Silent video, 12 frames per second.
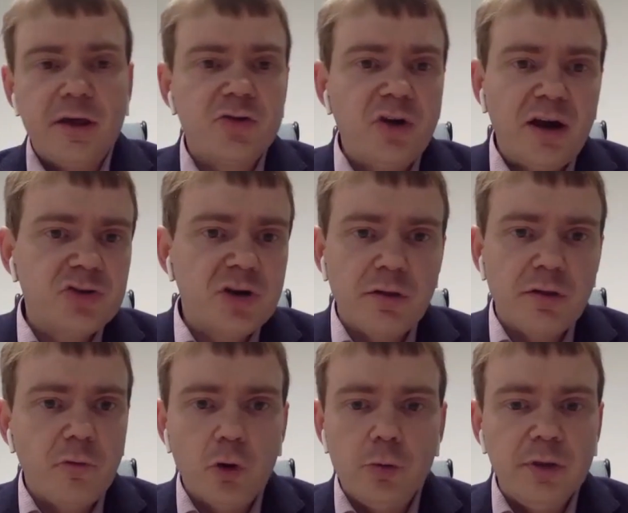extract,
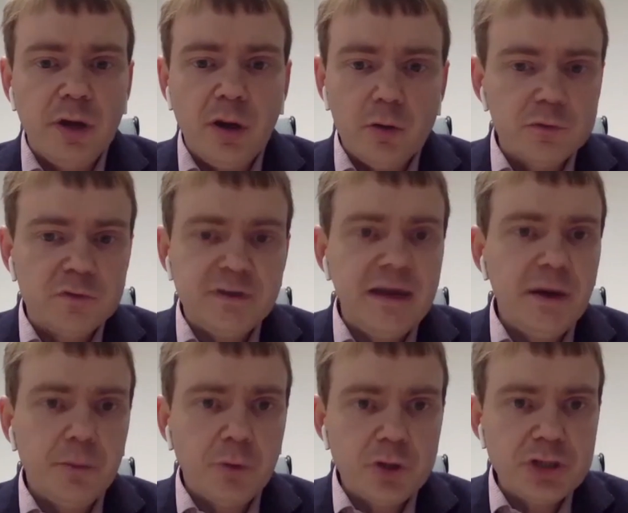transform, load
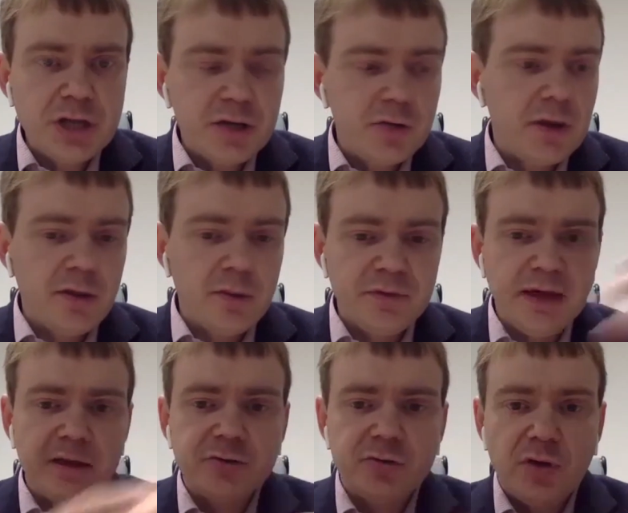data project, you get some
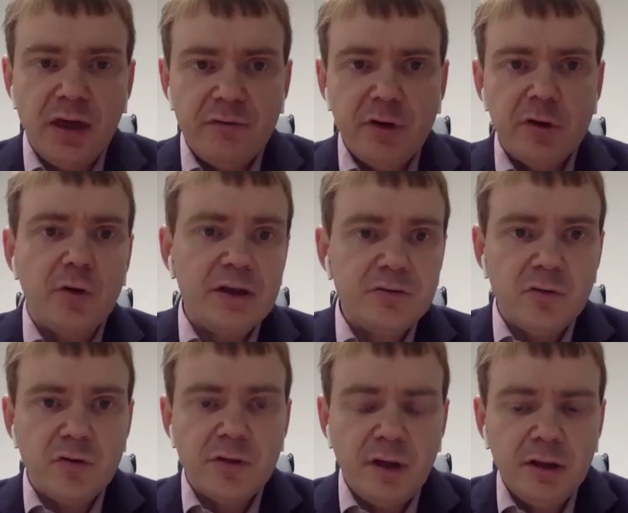data together, you get
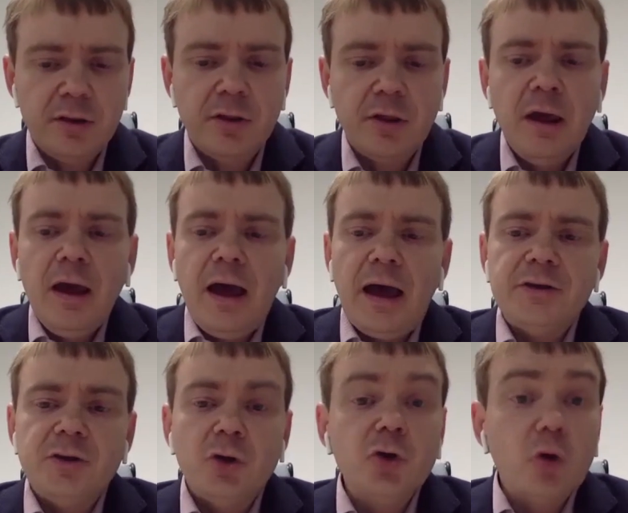the results,
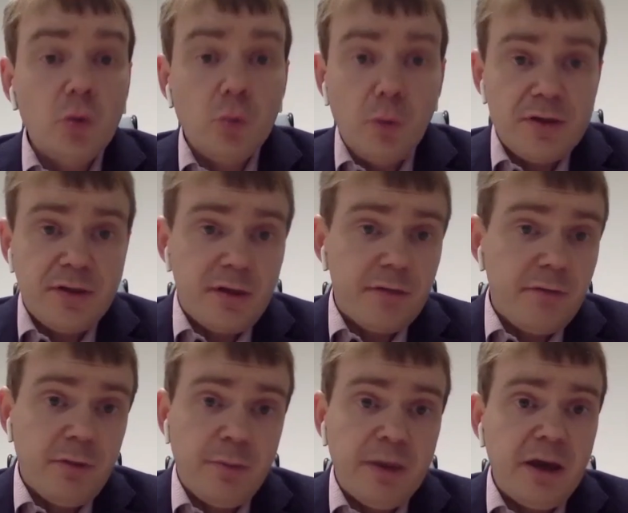and not always does
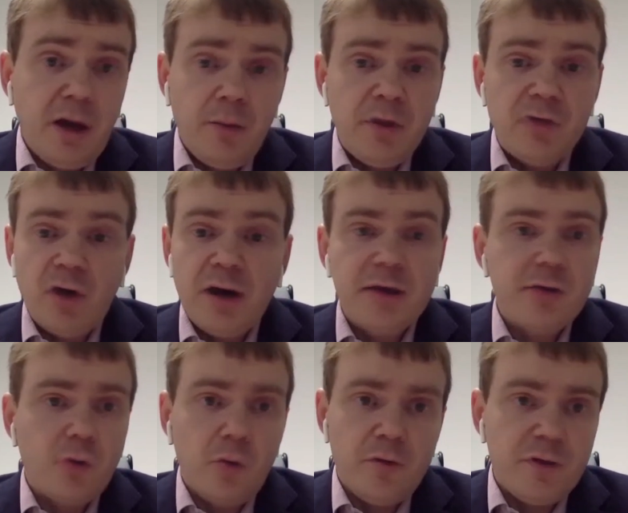this become a running
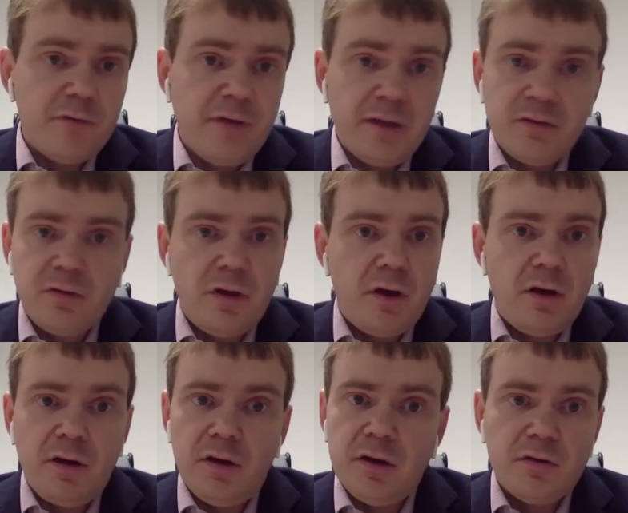service that
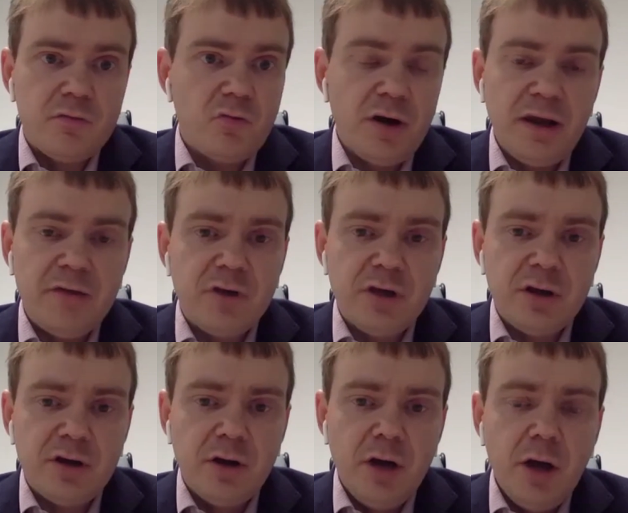is run every
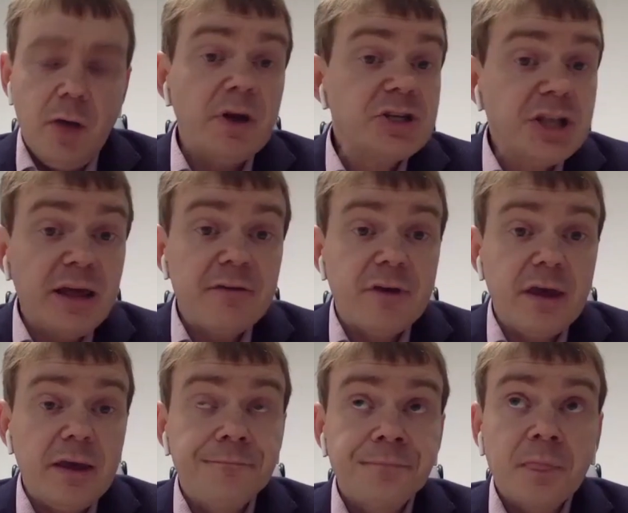year. Much like
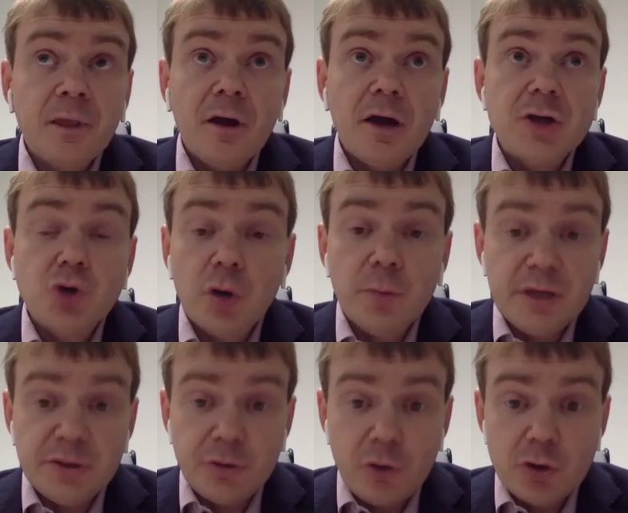the sugar
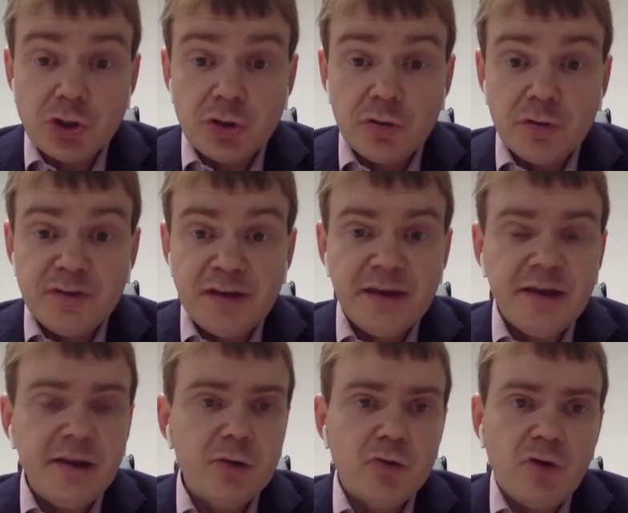beet auction,
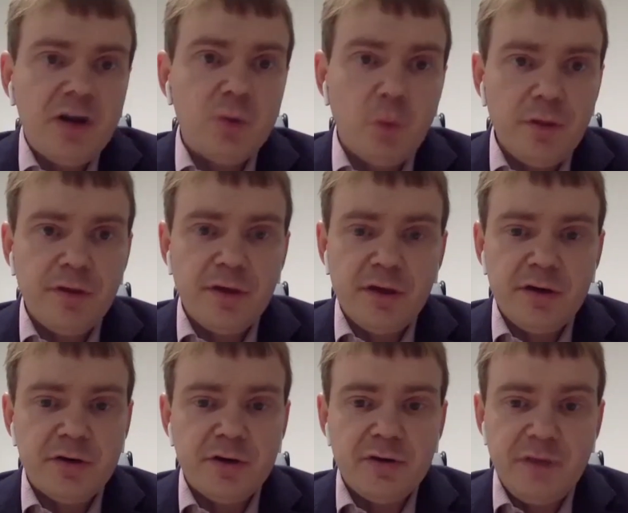technically you run it once a
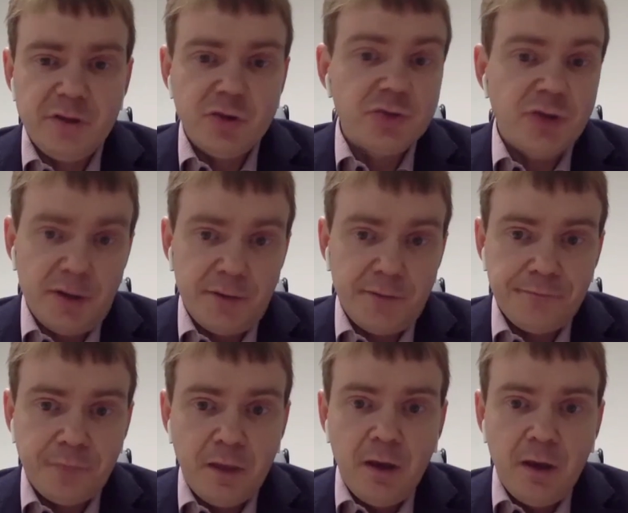year and then you're done.